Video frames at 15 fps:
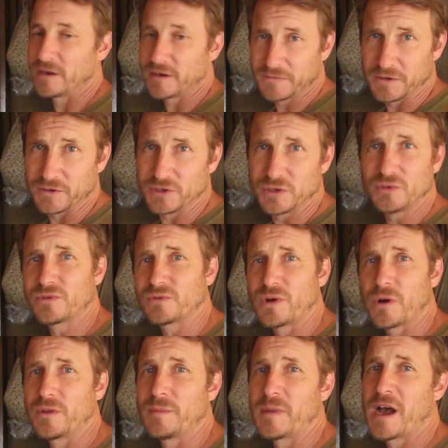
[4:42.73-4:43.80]
And if you do
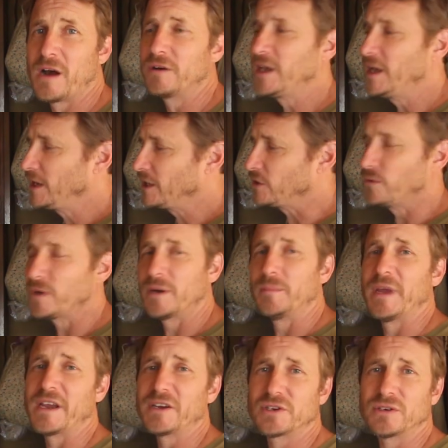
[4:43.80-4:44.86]
throw them out, you want to
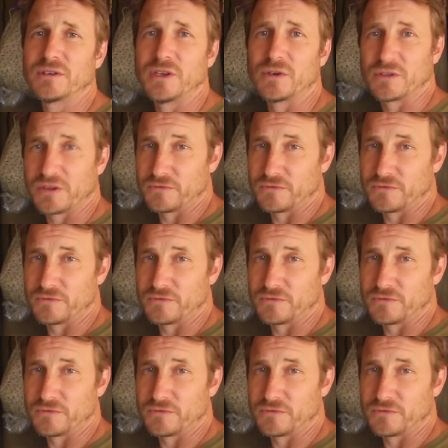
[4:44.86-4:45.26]
make sure that the,